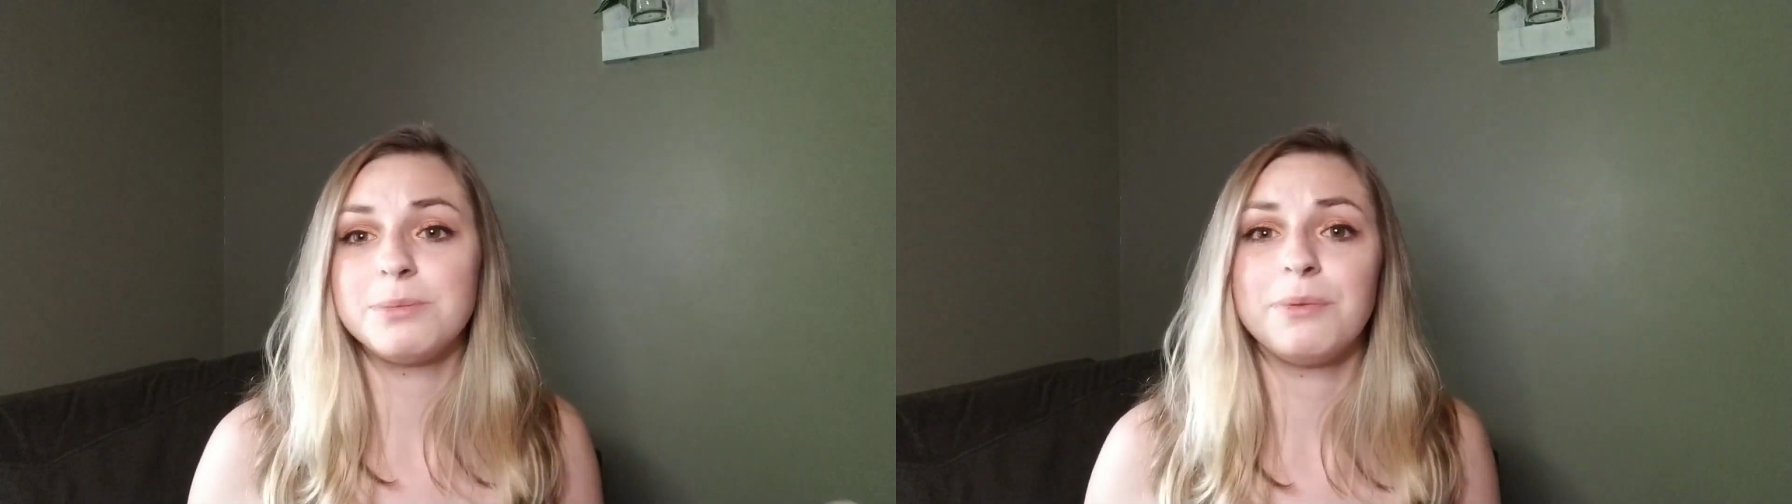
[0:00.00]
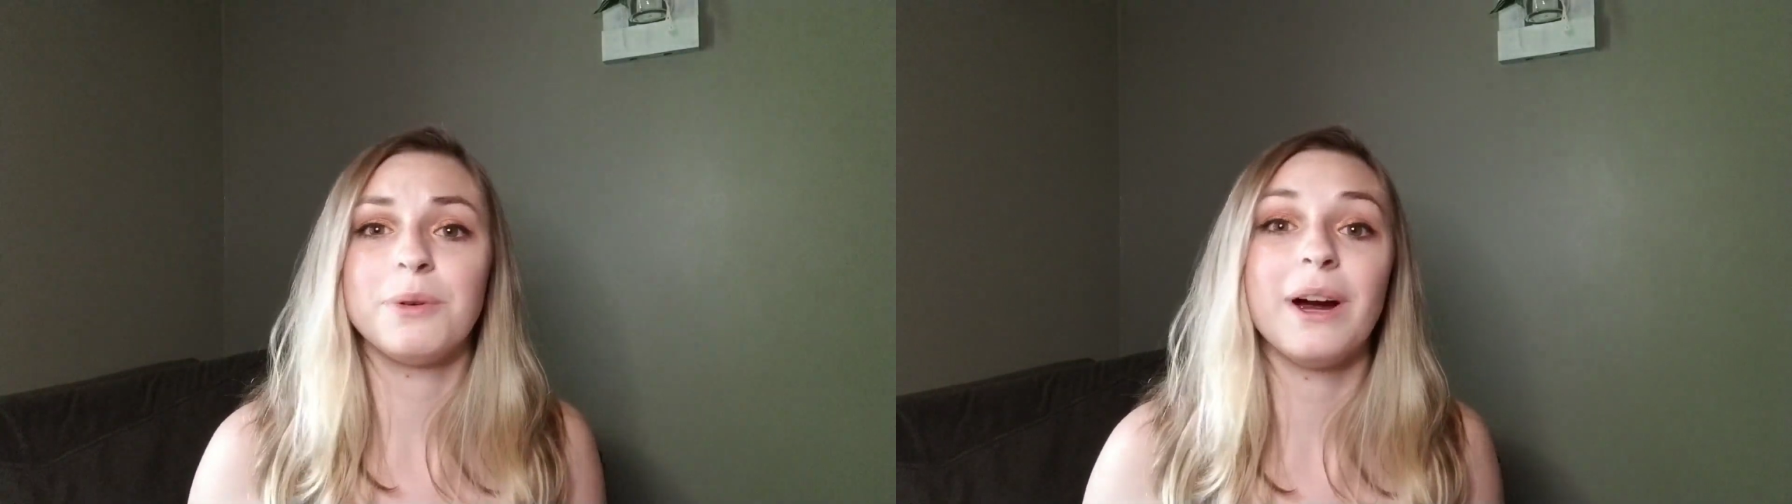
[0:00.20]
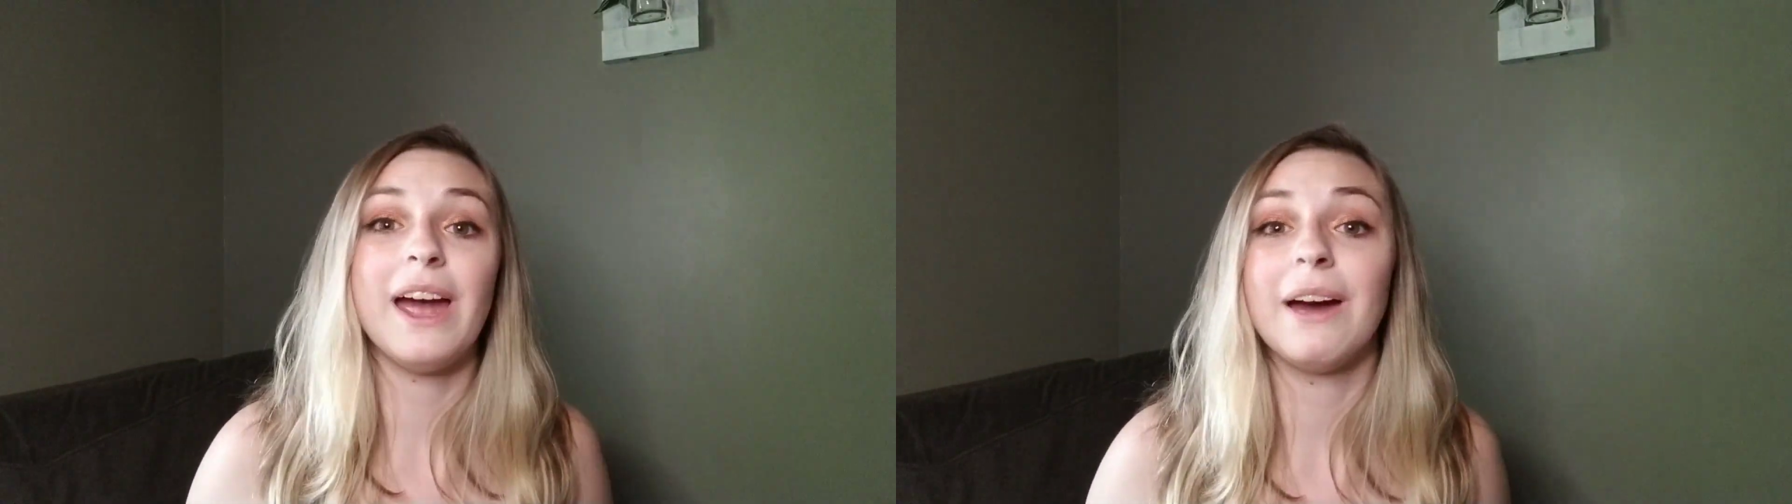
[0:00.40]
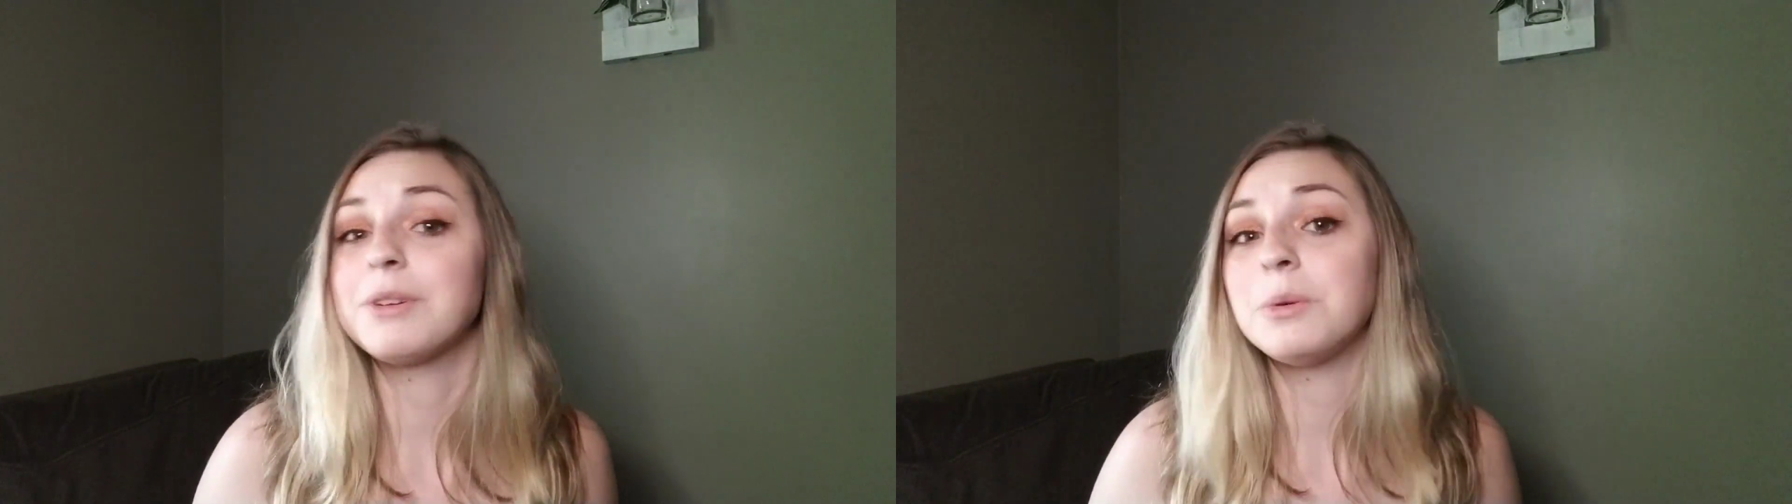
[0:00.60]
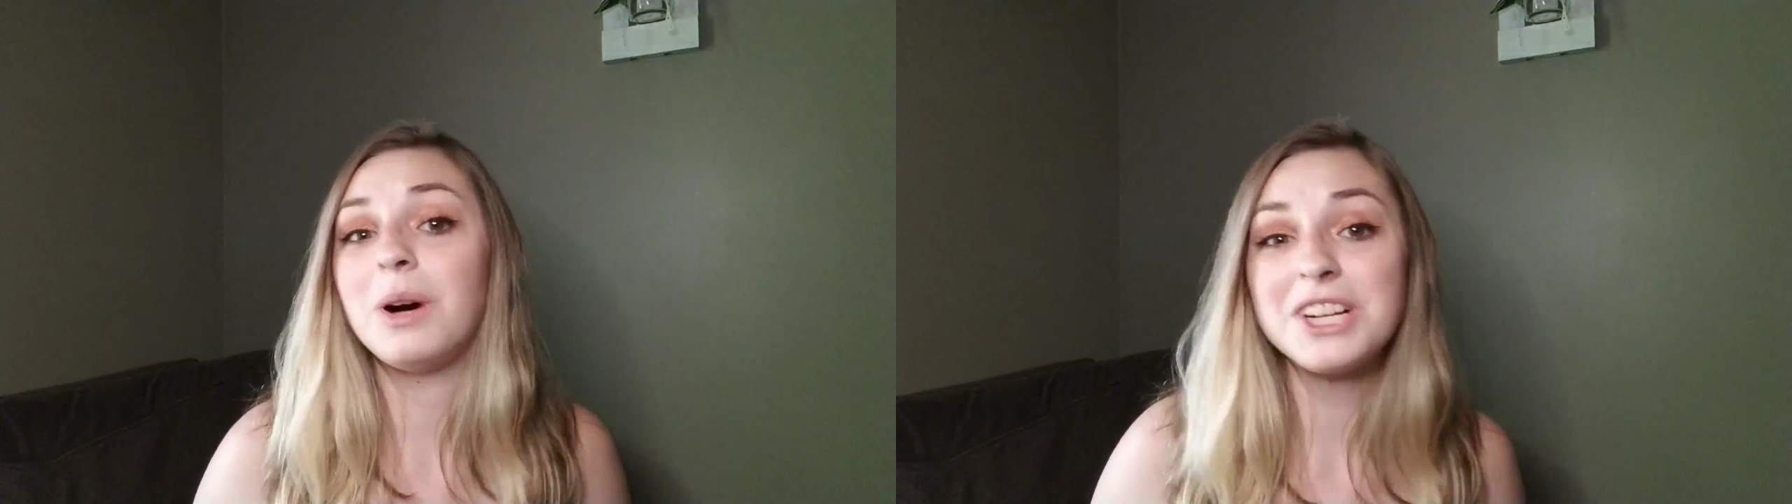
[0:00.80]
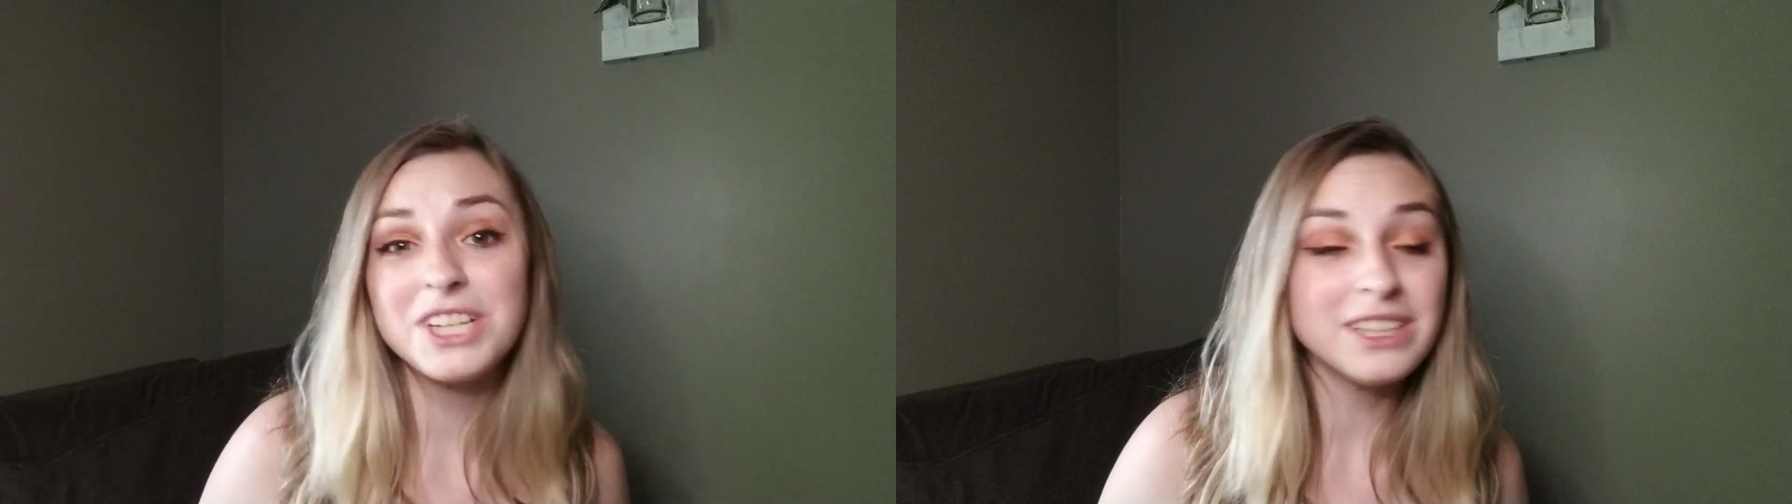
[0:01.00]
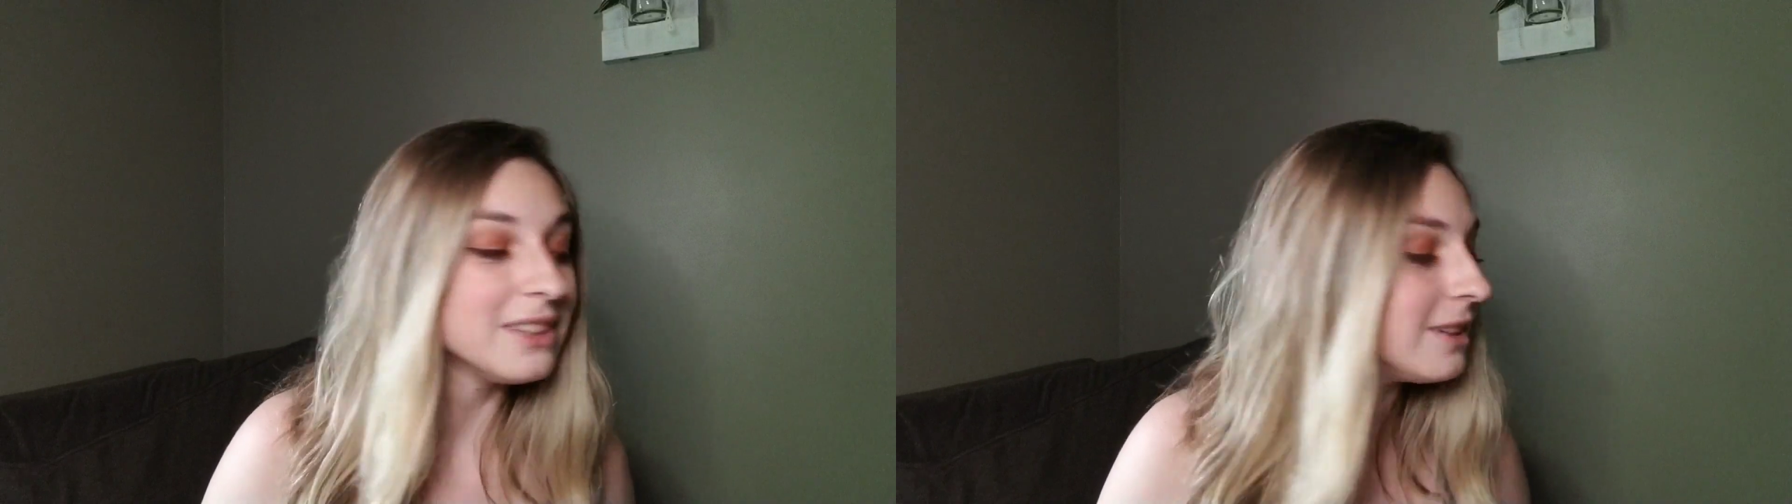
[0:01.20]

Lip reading: before I have to wash it.